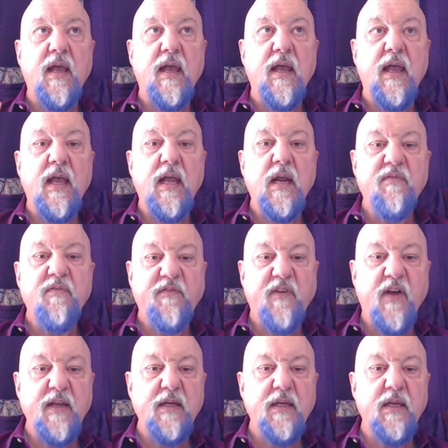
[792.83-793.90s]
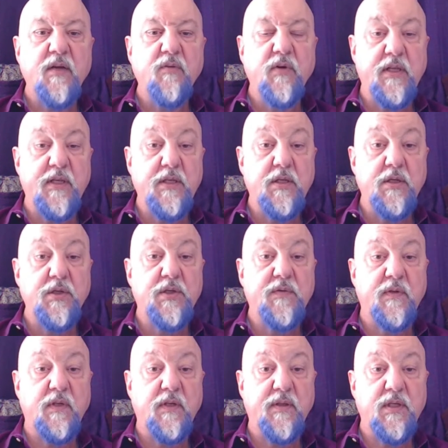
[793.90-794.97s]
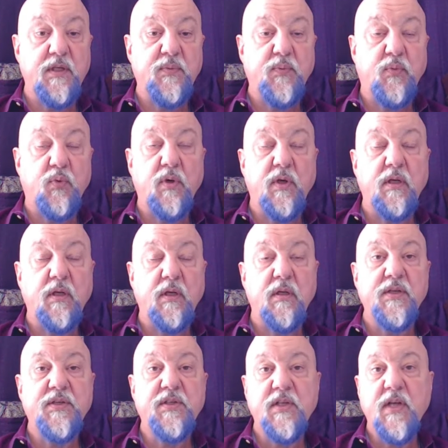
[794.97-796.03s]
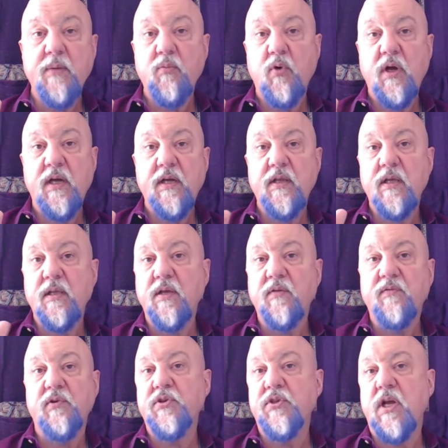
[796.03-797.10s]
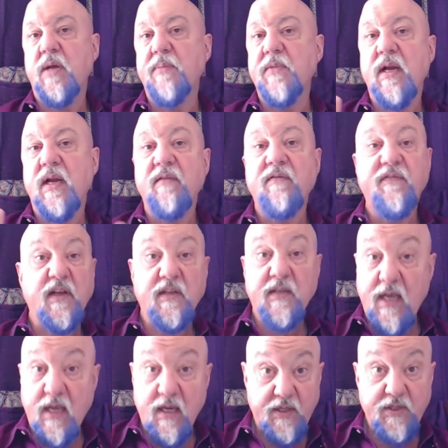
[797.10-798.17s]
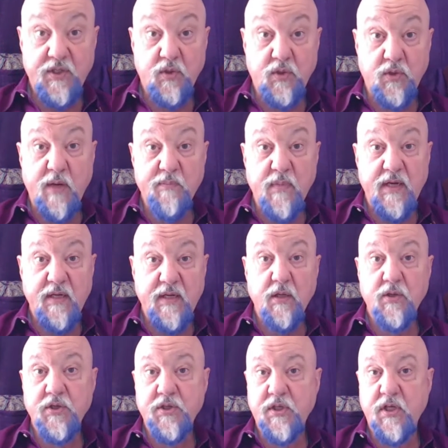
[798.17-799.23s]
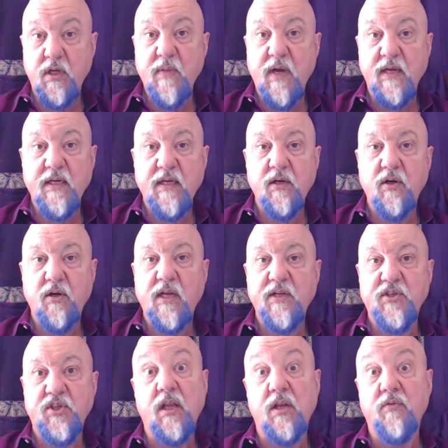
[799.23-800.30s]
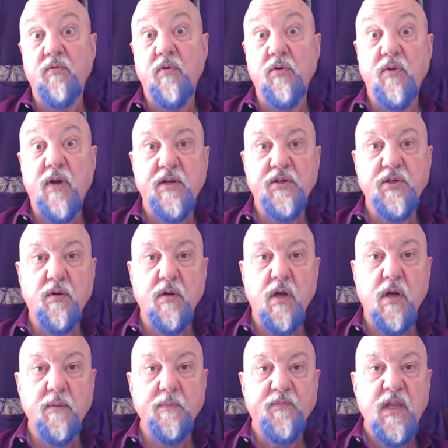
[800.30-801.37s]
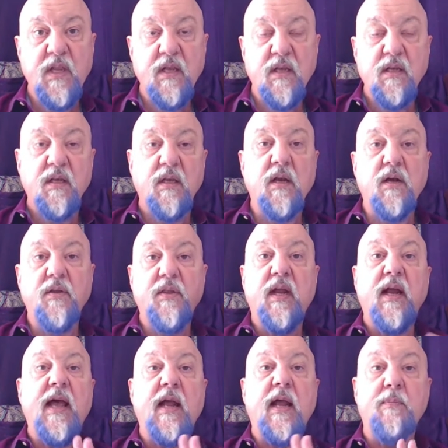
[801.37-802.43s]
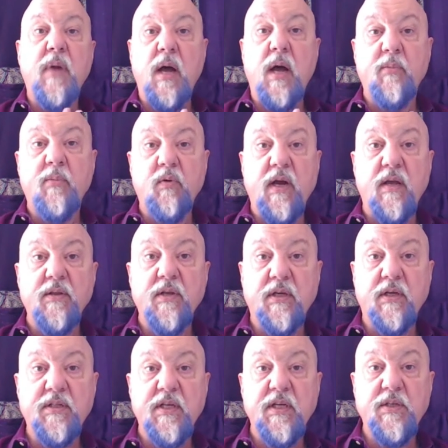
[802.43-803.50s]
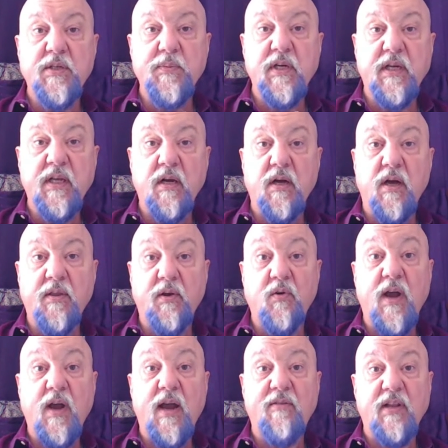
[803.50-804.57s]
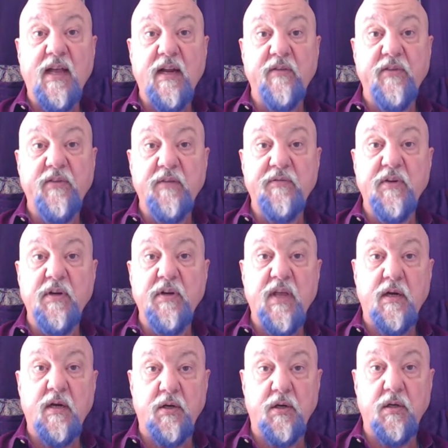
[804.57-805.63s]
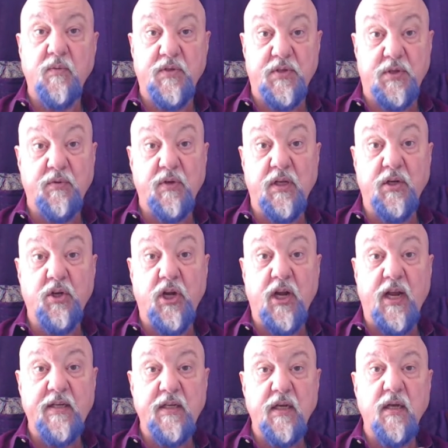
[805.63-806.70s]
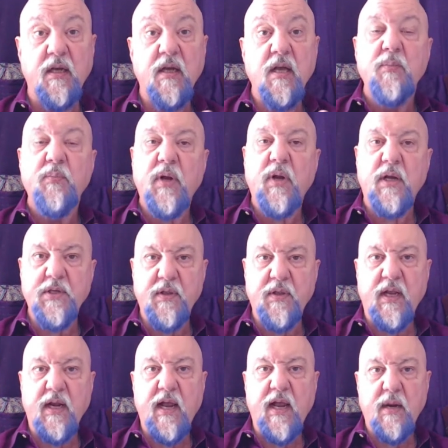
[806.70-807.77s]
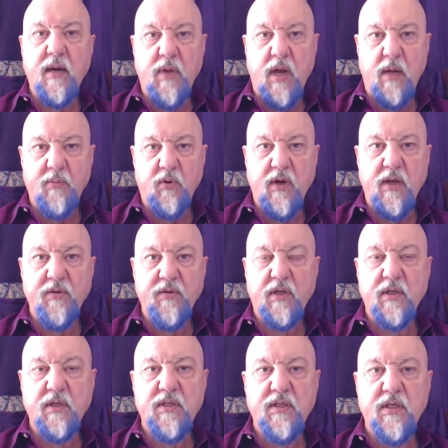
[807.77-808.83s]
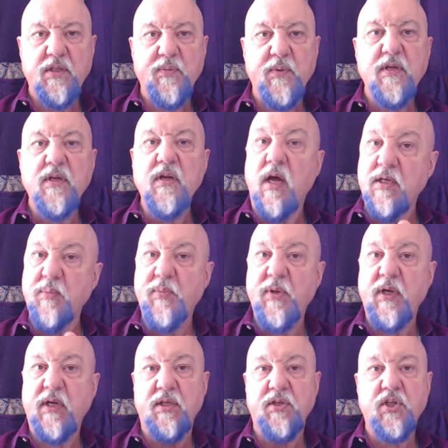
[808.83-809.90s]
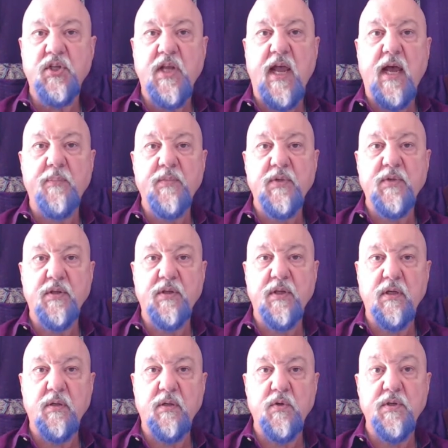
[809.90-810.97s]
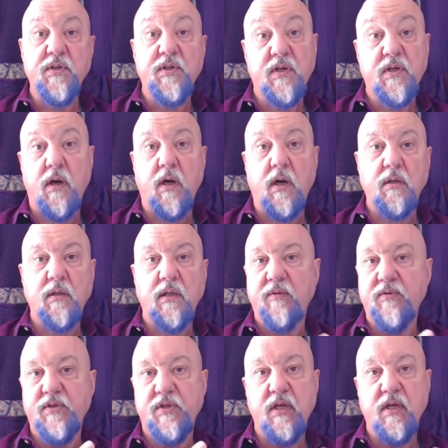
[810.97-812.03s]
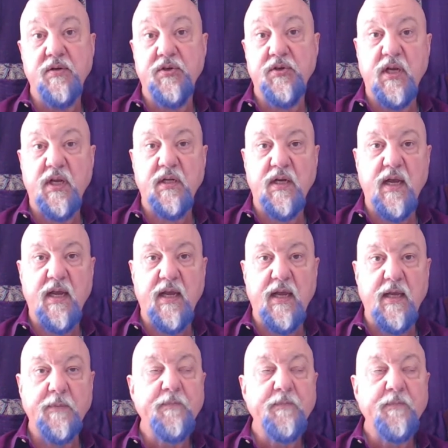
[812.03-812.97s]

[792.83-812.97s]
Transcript: And I'm finding it really useful at this point, the same way that the first time that I fell down and scraped my knee or skinned my knee or got solid road rash going on, you know, that I had a mom around that could teach me to get all the gravel out of it, even if that hurt, was a really good idea. But also that I had a mom around that could teach me not to pick at the scab so that it wouldn't scar. That was the understanding I had.